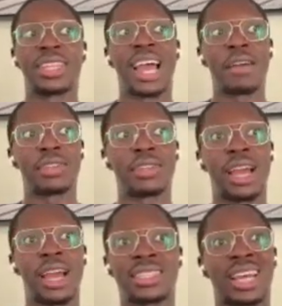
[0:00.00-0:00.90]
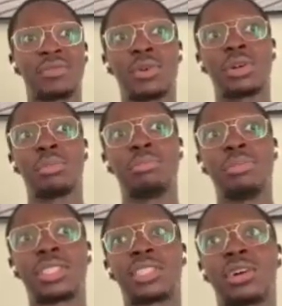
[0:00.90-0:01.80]
Then after that, I've not
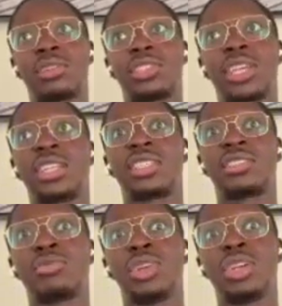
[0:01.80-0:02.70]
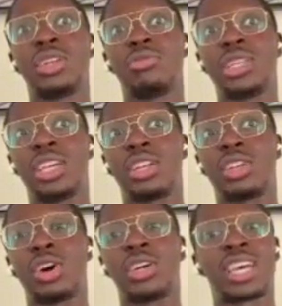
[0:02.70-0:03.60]
missed or taken it really, really a
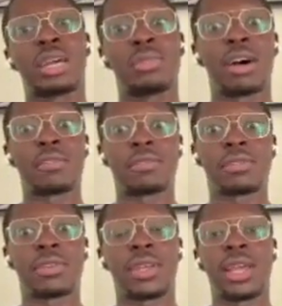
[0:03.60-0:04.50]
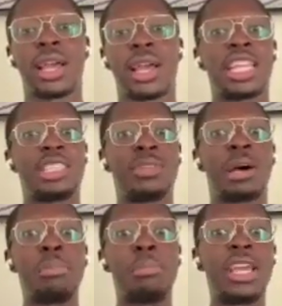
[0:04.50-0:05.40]
long time off. And it's
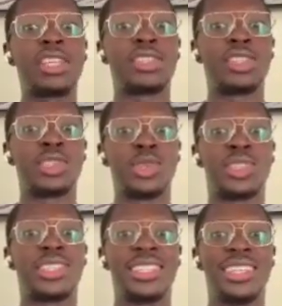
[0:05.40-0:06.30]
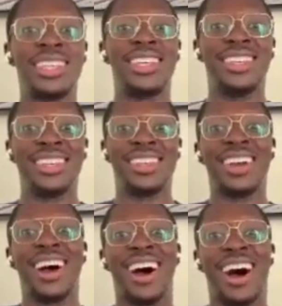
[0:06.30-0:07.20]
been amazing to see
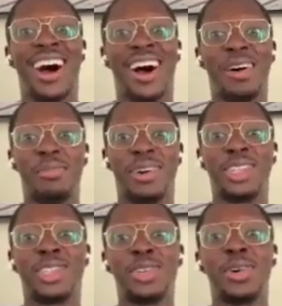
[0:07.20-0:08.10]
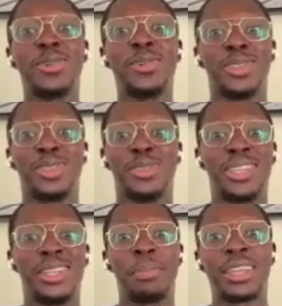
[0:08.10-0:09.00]
how much you hold on to
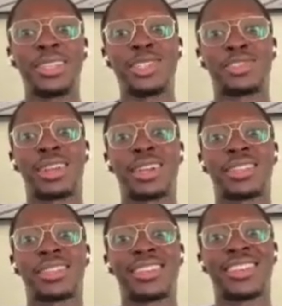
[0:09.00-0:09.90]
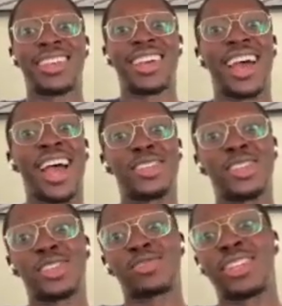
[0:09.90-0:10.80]
the peaking strength
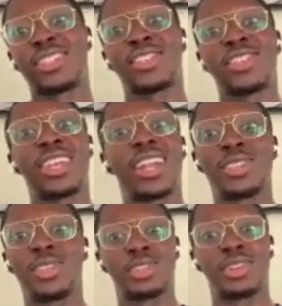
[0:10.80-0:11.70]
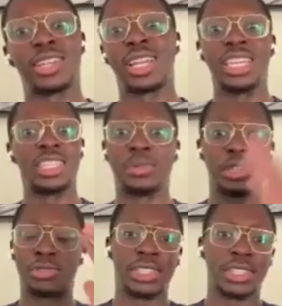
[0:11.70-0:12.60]
and just transition that into training. And it's
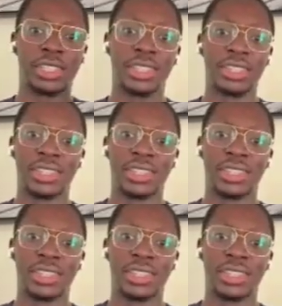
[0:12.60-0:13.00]
been crazy.